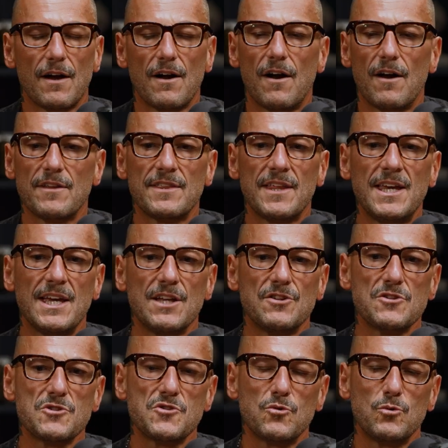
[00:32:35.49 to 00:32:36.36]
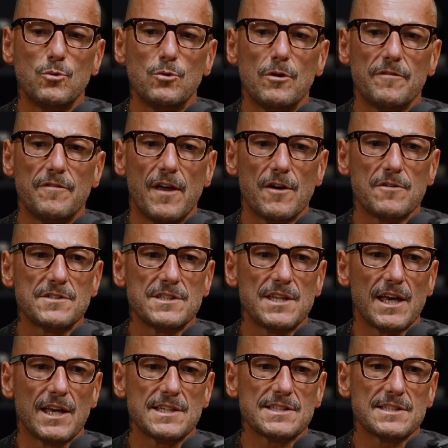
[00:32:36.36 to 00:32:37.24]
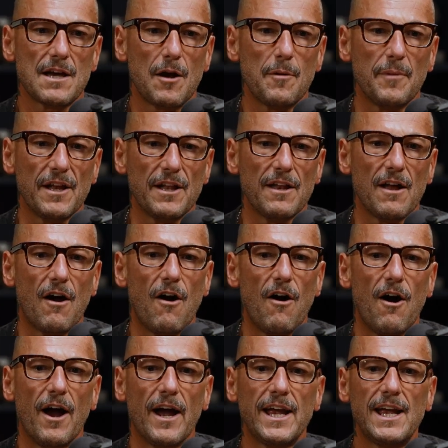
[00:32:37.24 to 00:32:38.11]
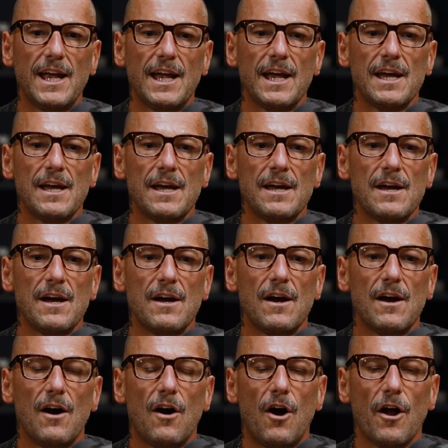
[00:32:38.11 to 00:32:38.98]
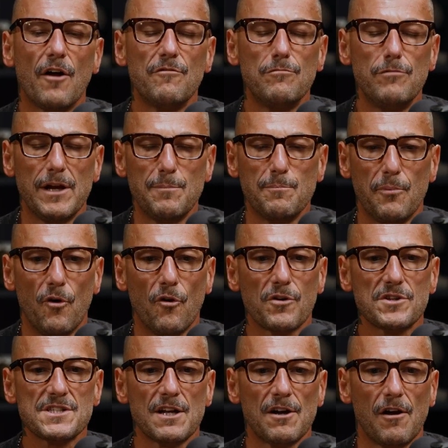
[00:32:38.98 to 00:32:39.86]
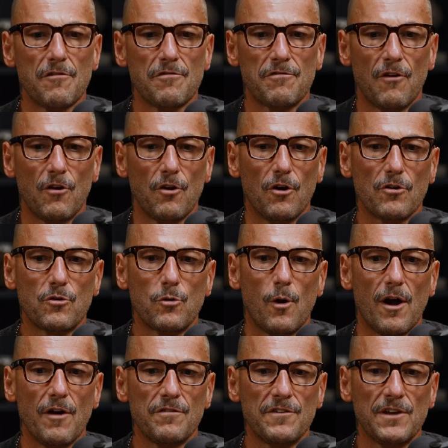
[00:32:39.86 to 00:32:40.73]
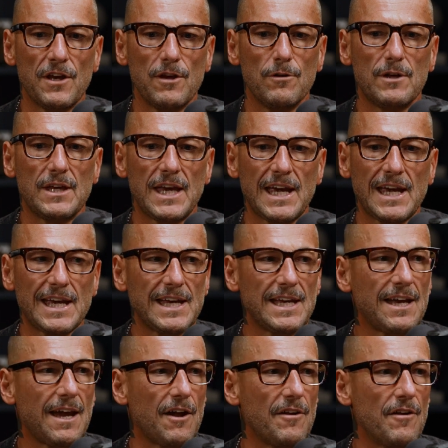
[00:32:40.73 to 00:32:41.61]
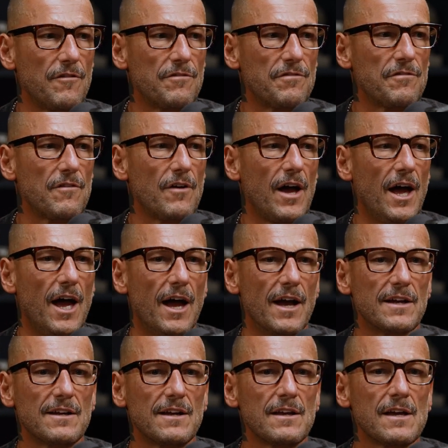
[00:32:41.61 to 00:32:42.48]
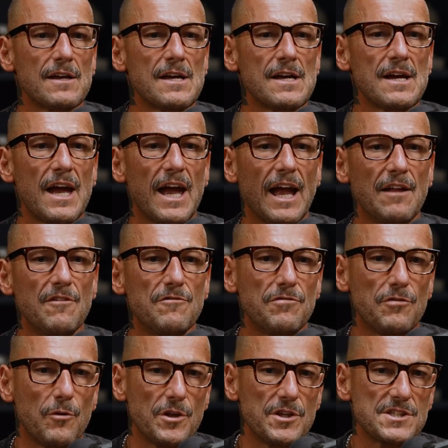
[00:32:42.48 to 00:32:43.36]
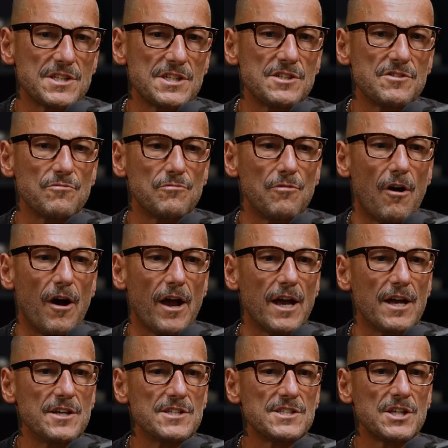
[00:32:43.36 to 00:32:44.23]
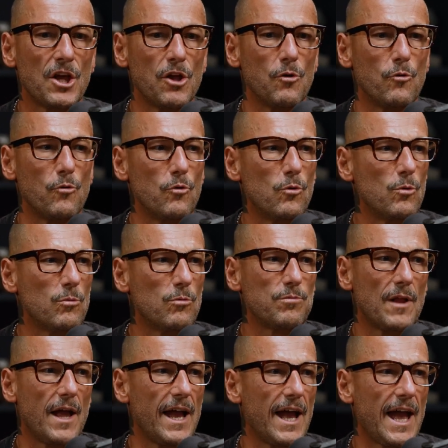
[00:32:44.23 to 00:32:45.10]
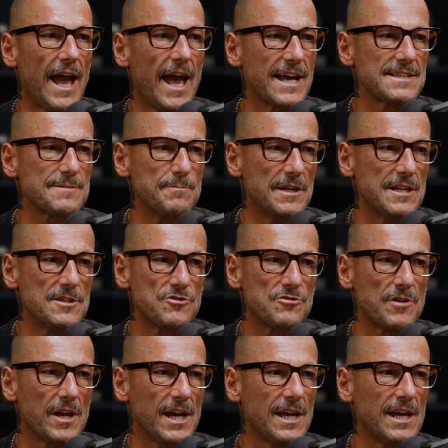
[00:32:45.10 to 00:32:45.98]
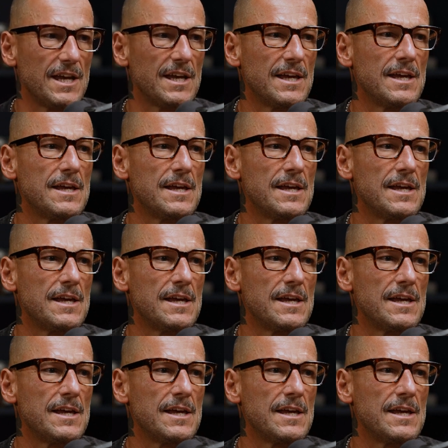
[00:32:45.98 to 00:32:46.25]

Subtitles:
I think it does all of those things. I mean, I read books and I follow quite a few key kind of influencers and writers who are all like ex-military.